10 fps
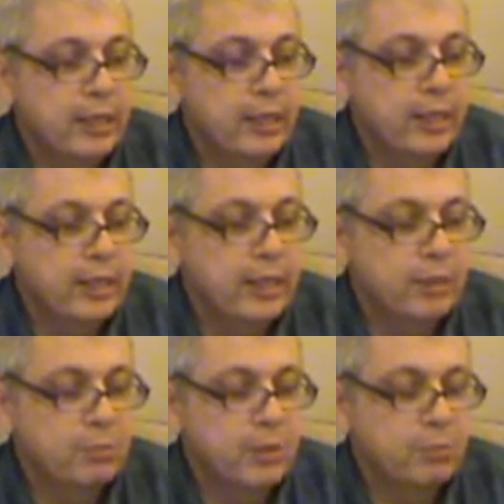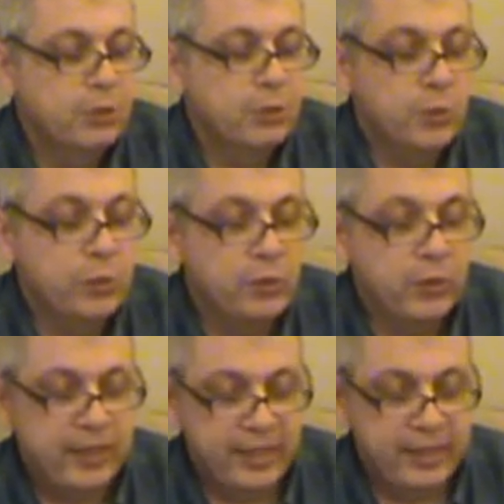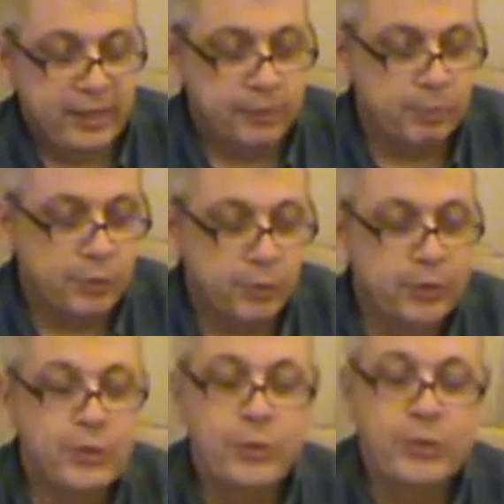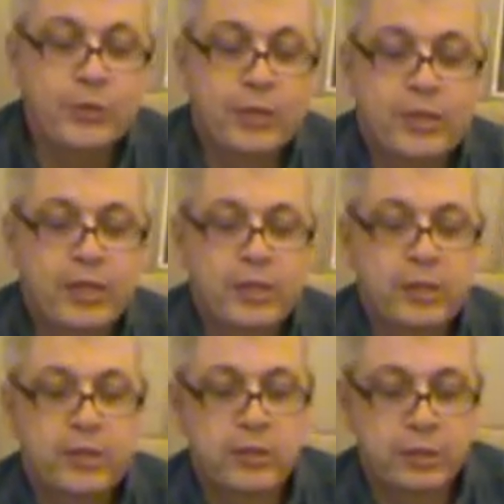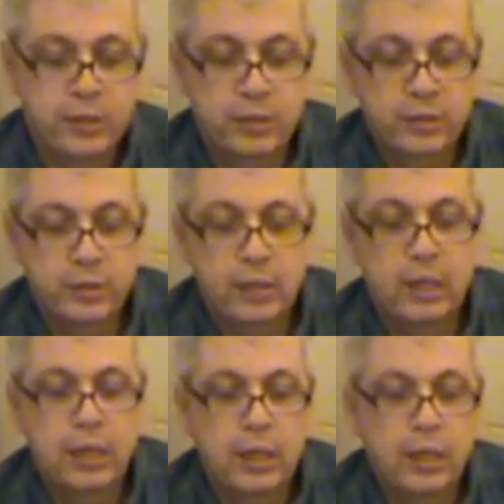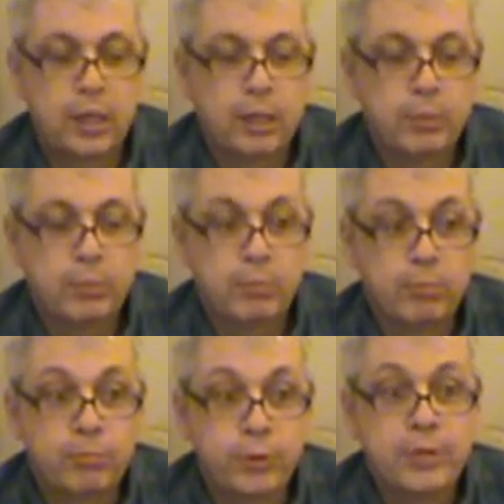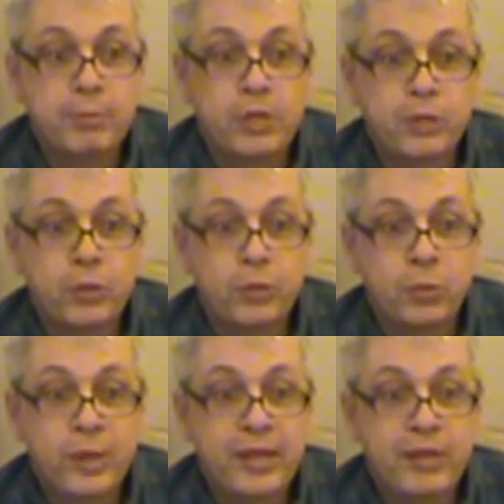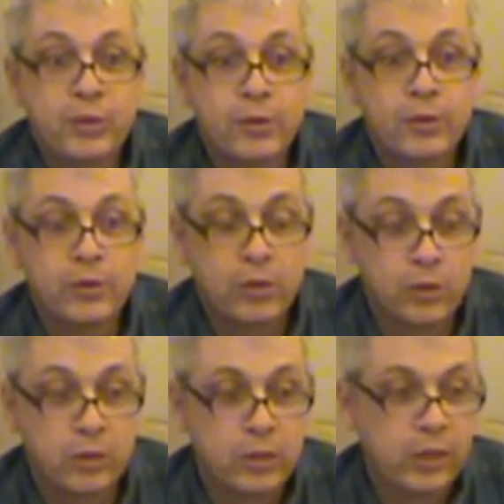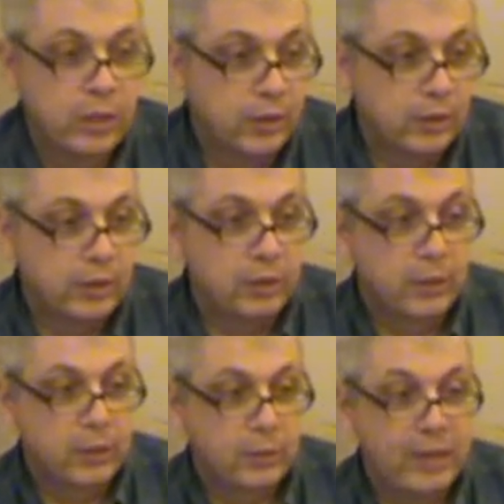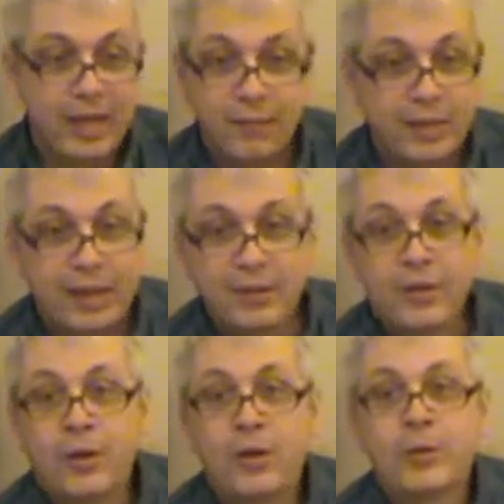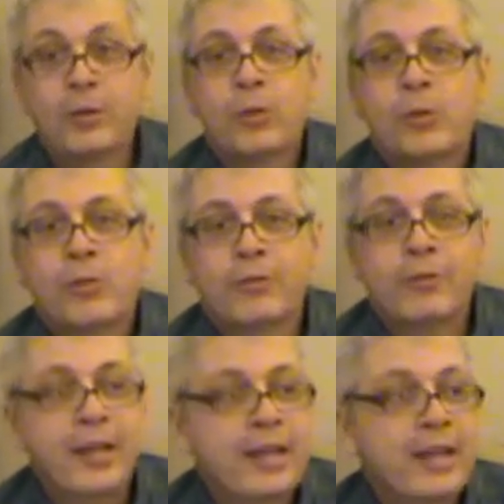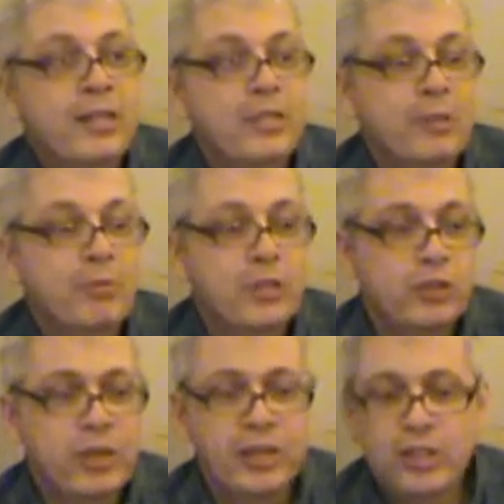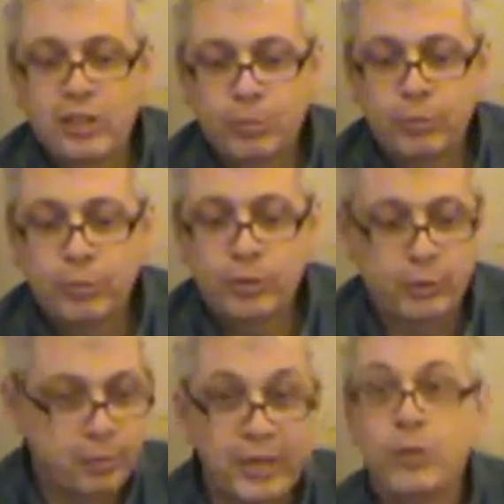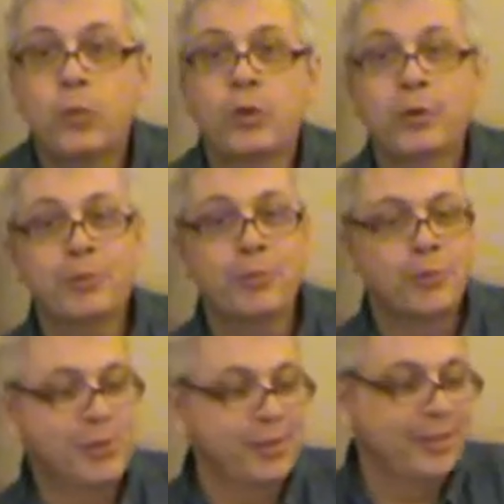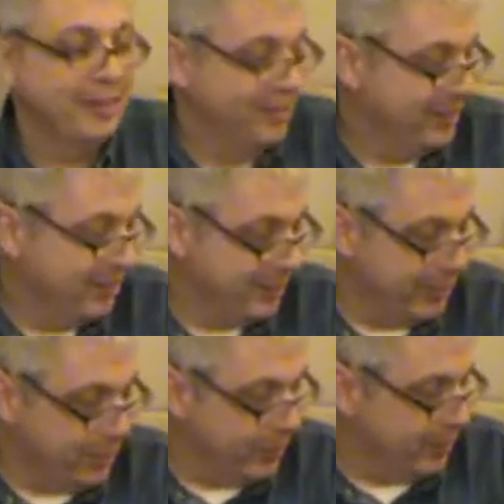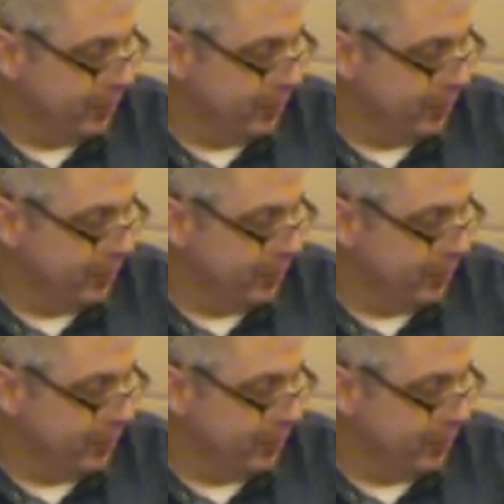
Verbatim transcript: and I'm sure the blues is pretty much on the radar or we have a lot of hardcore fans. I'm just trying to spread the word more. So,